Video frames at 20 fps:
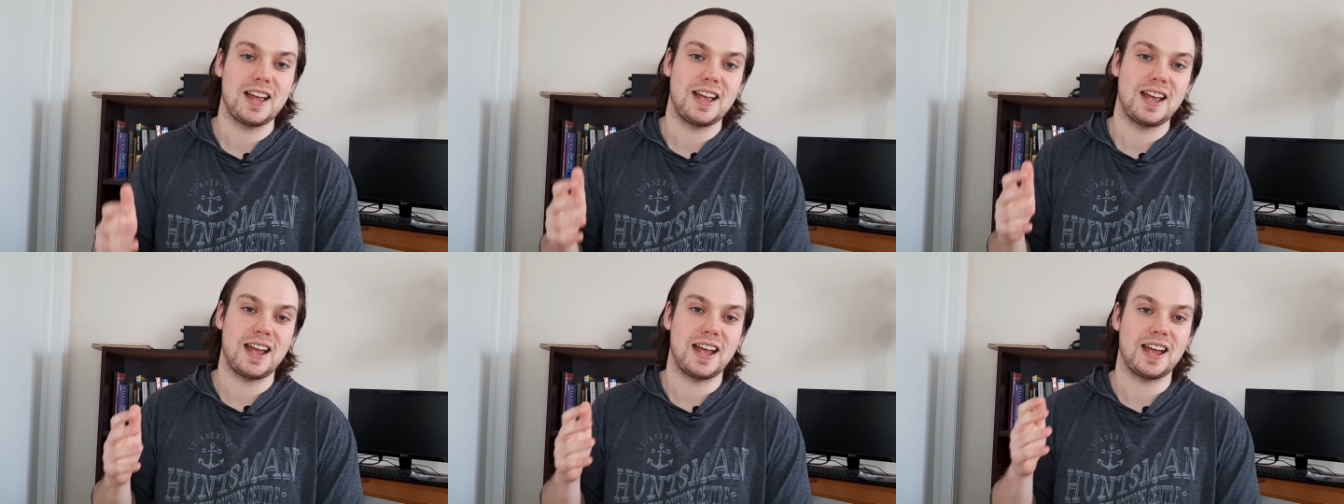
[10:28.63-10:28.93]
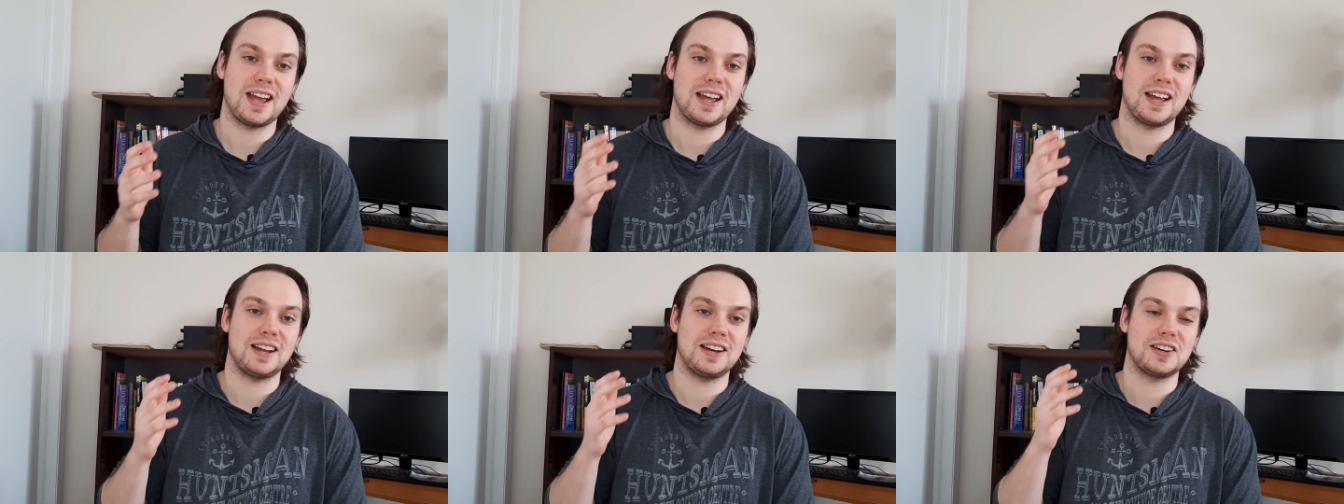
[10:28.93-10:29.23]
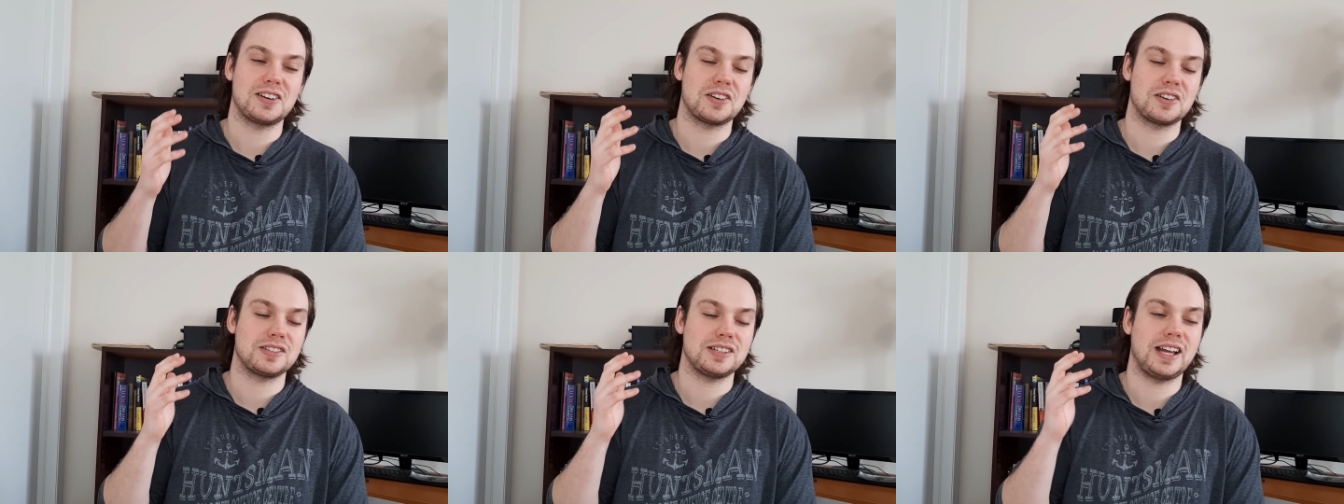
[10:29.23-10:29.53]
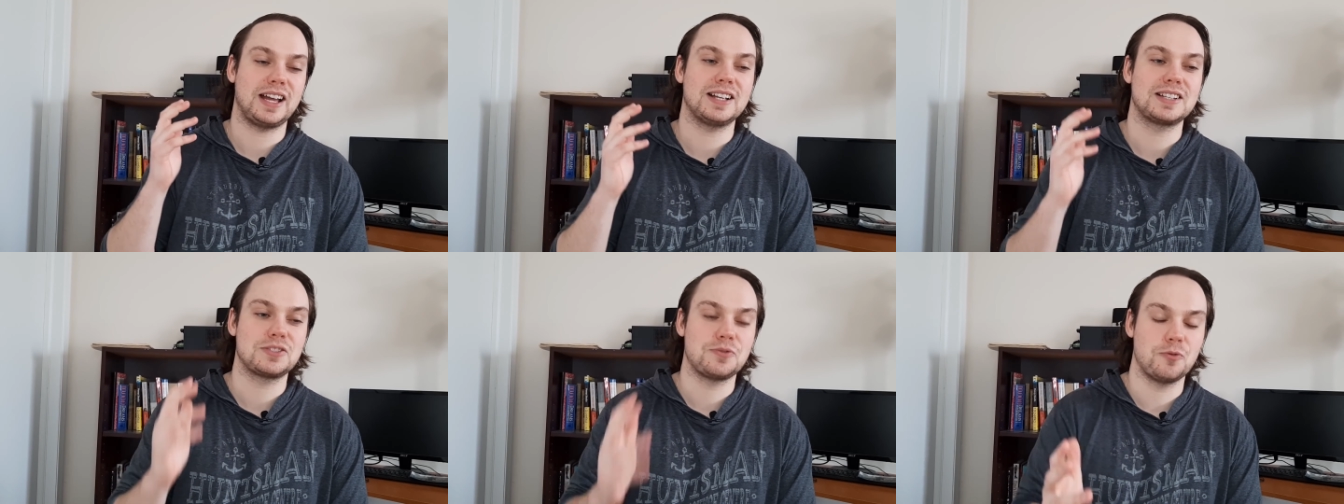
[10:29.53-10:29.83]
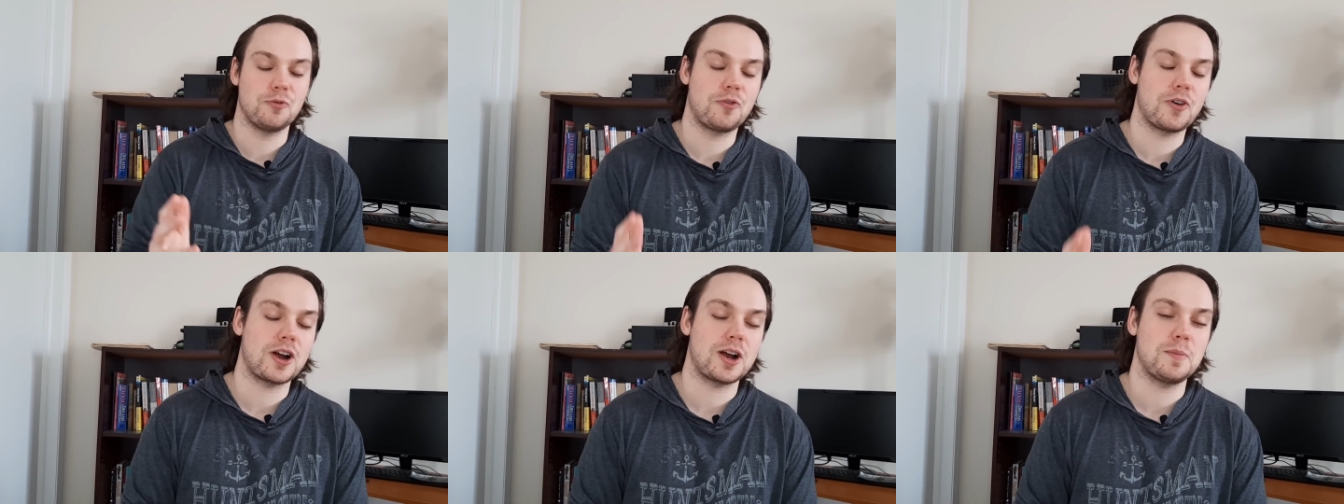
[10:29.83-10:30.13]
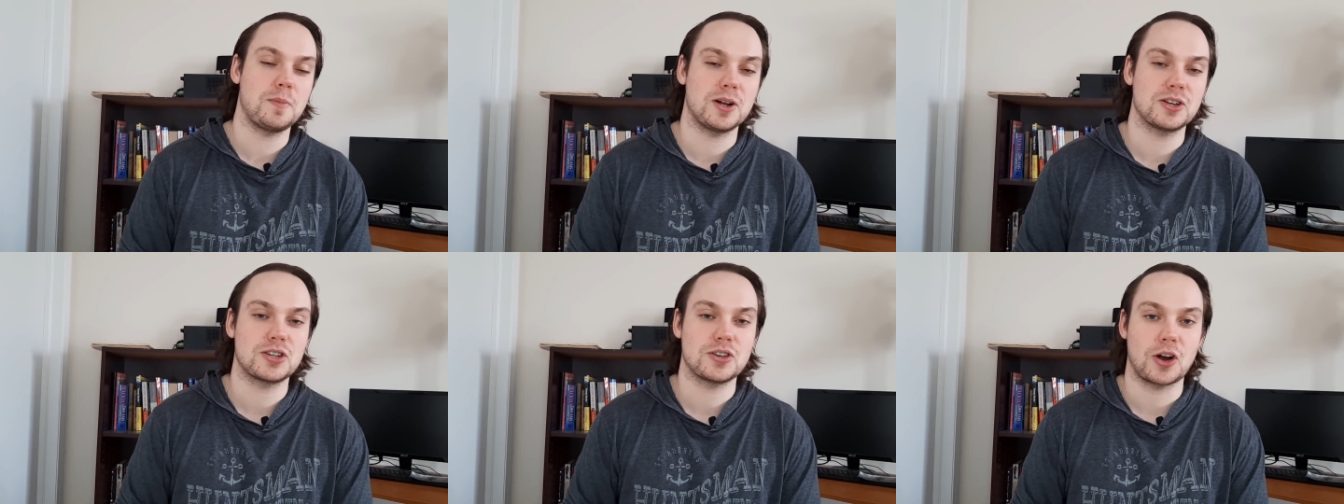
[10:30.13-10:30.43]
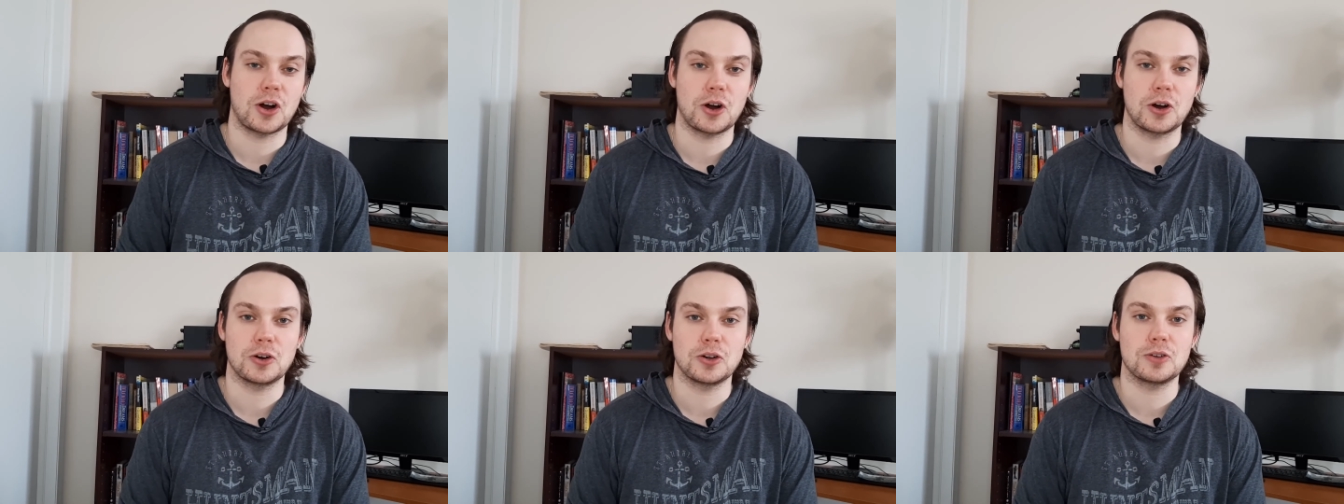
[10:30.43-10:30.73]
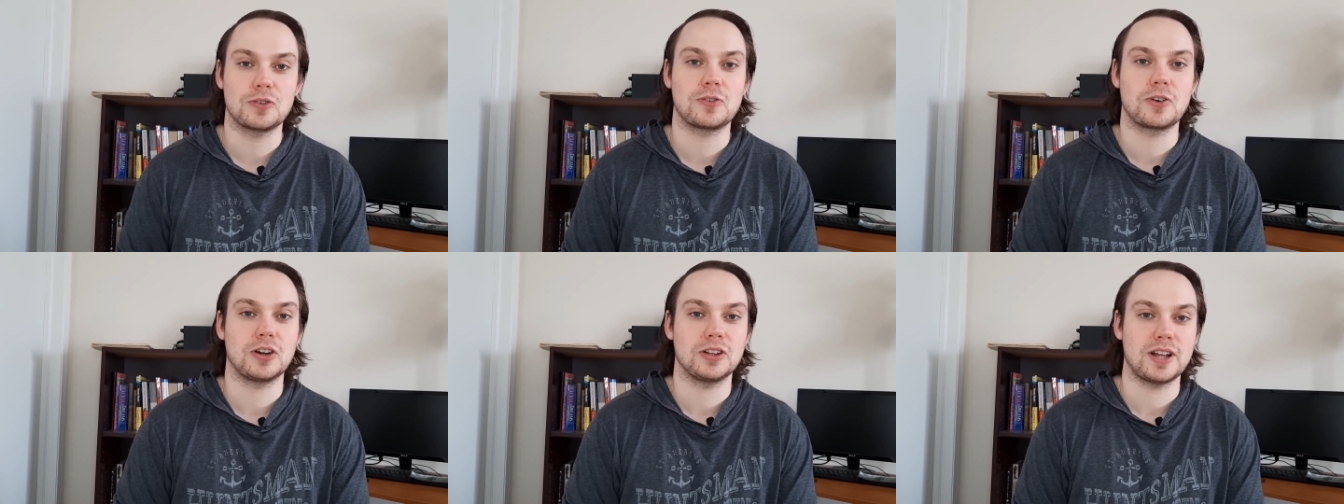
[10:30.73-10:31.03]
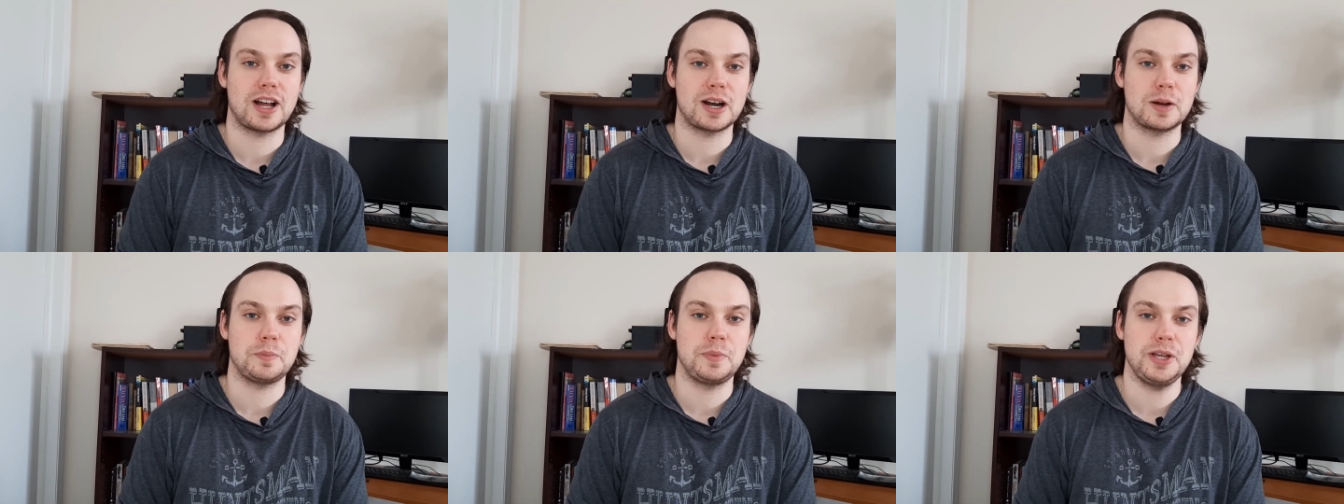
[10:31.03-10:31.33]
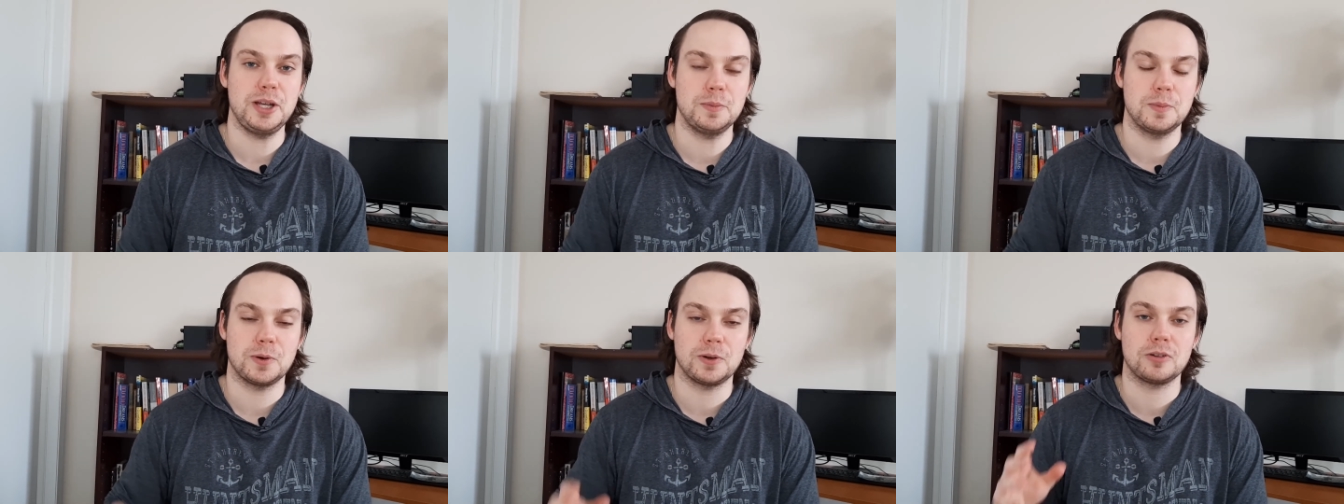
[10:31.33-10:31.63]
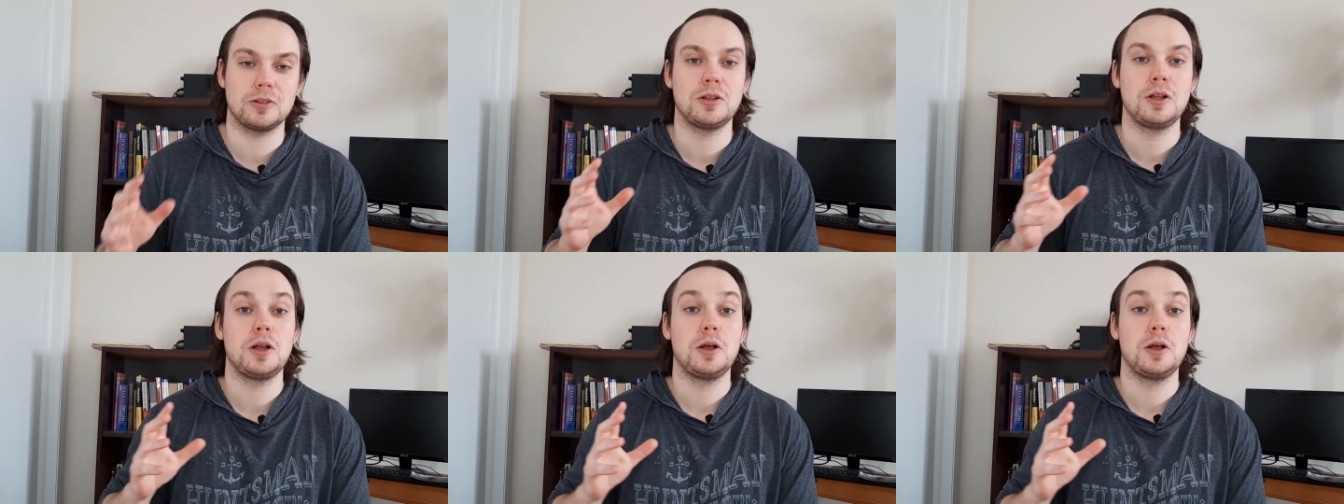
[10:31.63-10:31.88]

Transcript: and it's very much a hurdle for a lot of people,